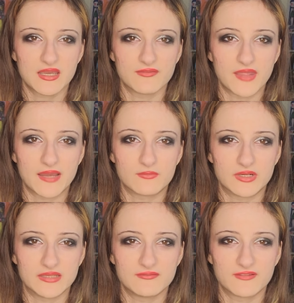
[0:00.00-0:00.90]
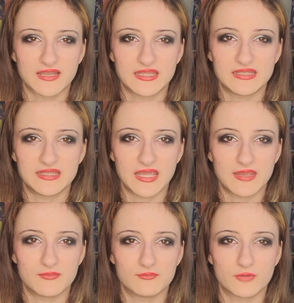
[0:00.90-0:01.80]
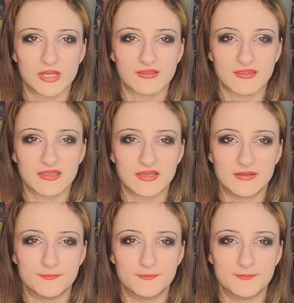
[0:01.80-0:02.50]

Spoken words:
of that one fucking game where it's like,